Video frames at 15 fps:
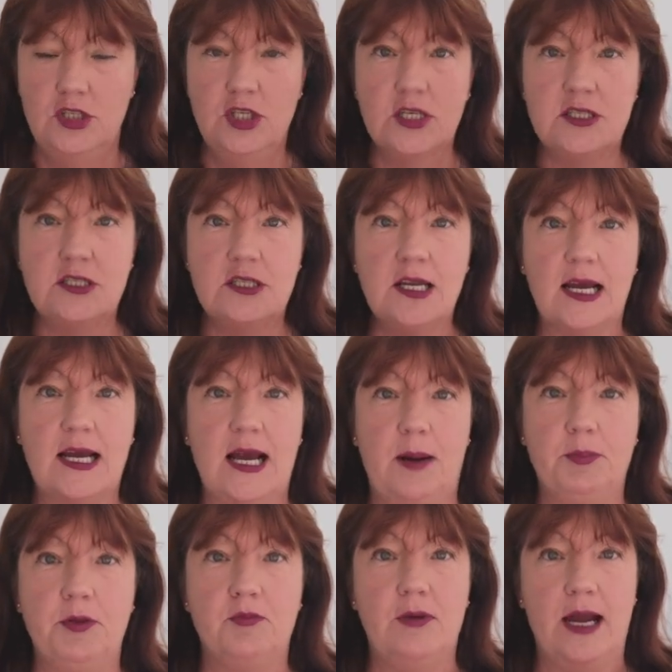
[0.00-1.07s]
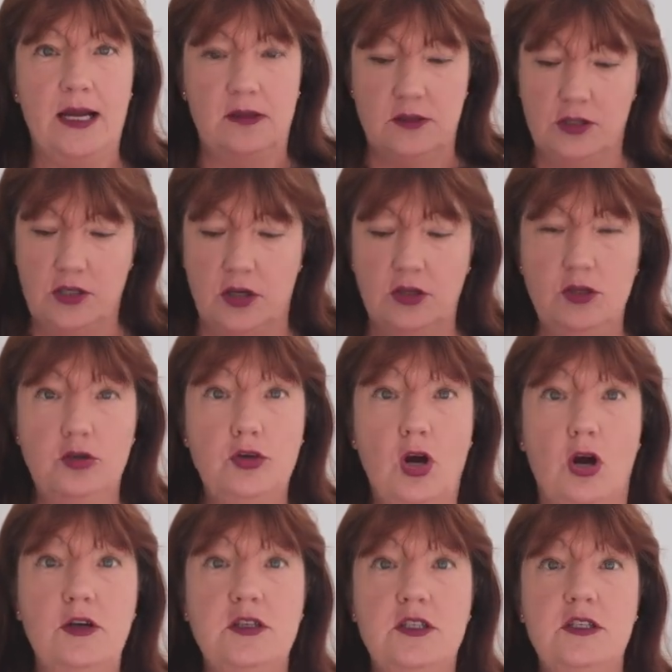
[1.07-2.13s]
just a couple of rounds. So you
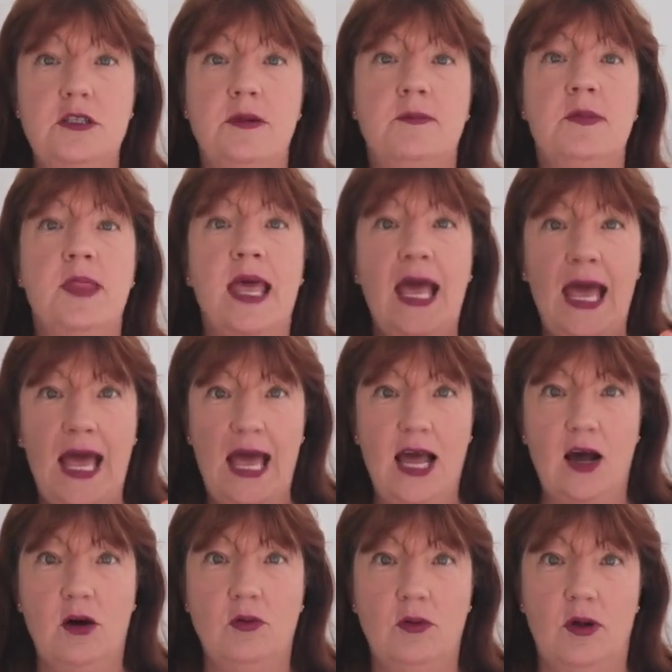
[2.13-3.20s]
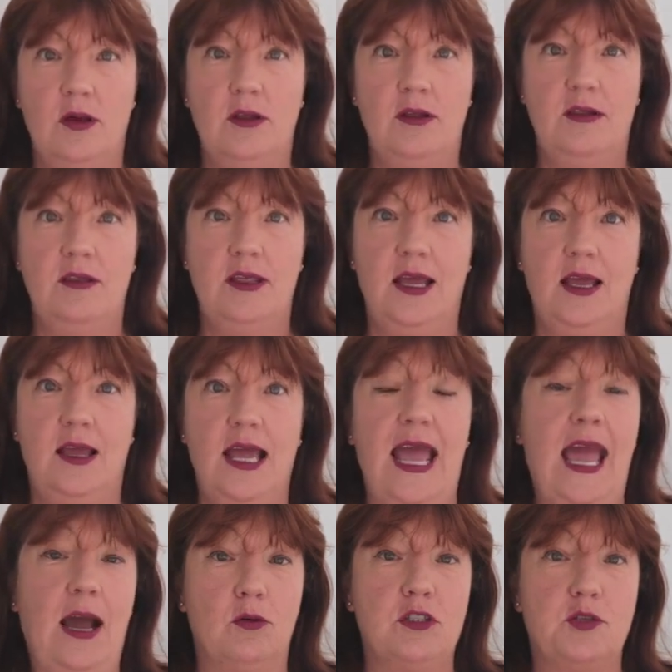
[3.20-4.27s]
notice how
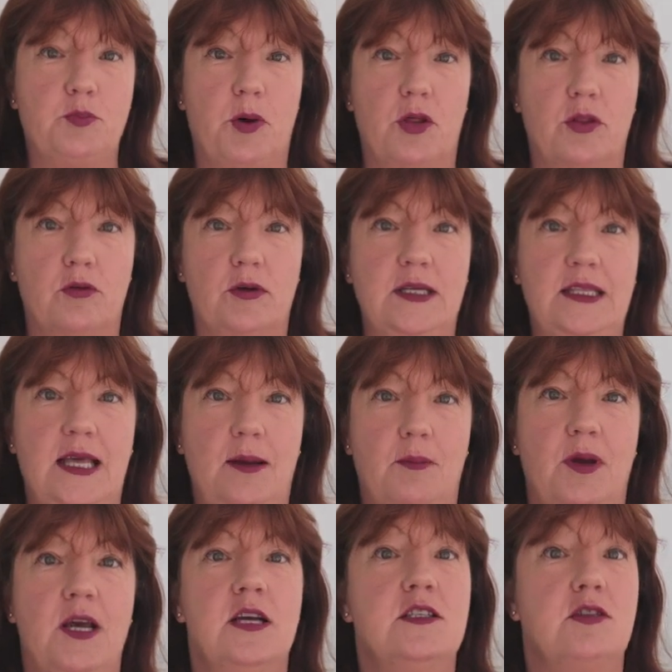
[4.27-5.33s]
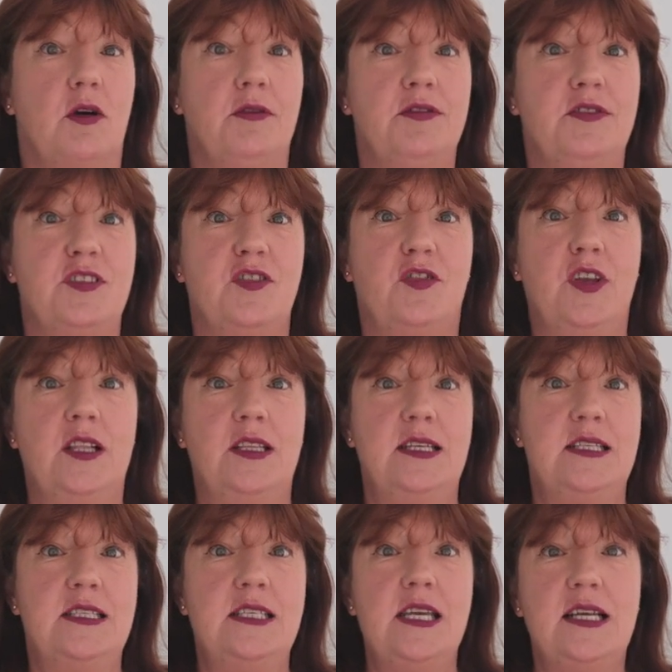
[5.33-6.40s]
it's bothering them. So if it's feeling
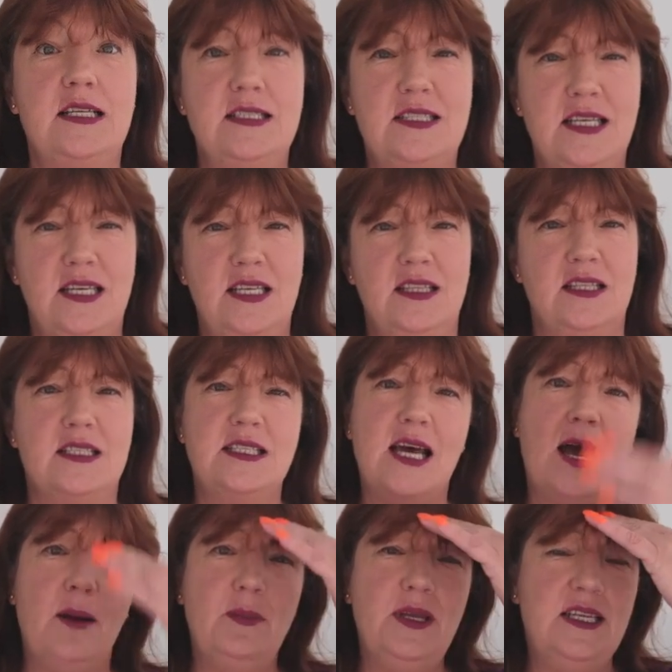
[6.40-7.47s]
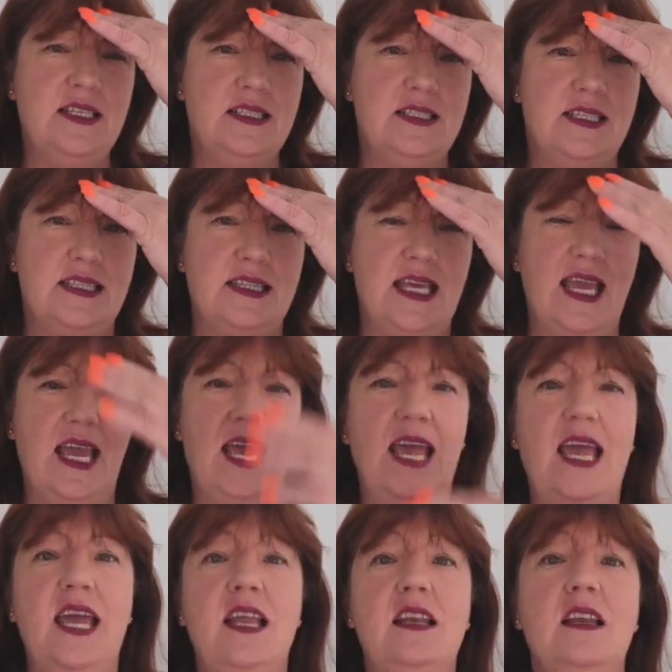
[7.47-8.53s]
sick, is it in the tummy? Is it their
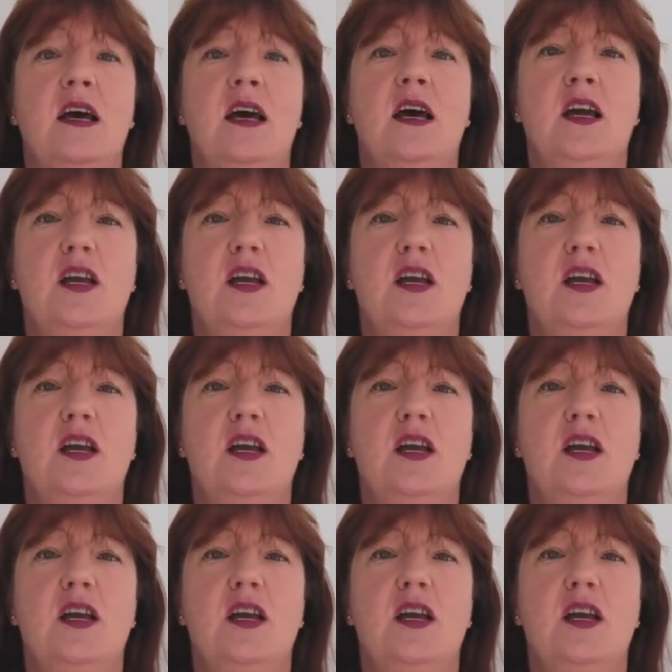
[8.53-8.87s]
head?